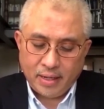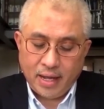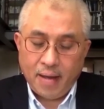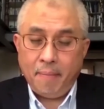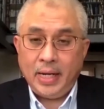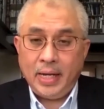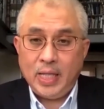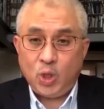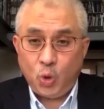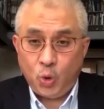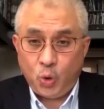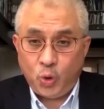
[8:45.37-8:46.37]
There are many
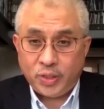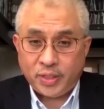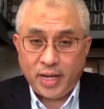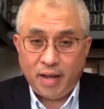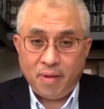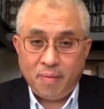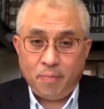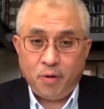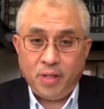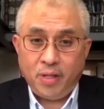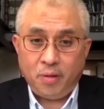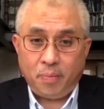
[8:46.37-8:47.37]
tools that have been
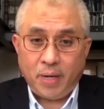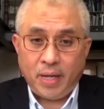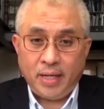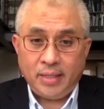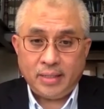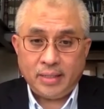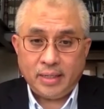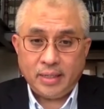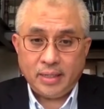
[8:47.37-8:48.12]
put into place,